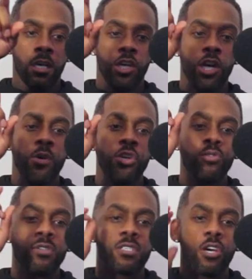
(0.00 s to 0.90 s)
You know when
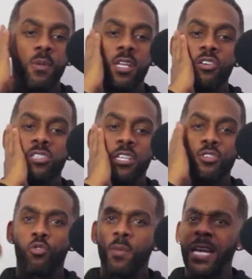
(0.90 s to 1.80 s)
you told me that your son
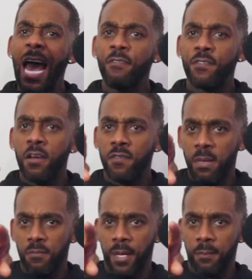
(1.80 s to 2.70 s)
saw me in an advert for
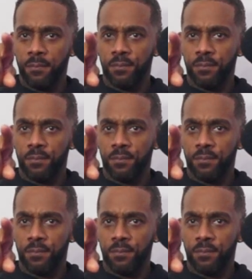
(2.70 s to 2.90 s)
something?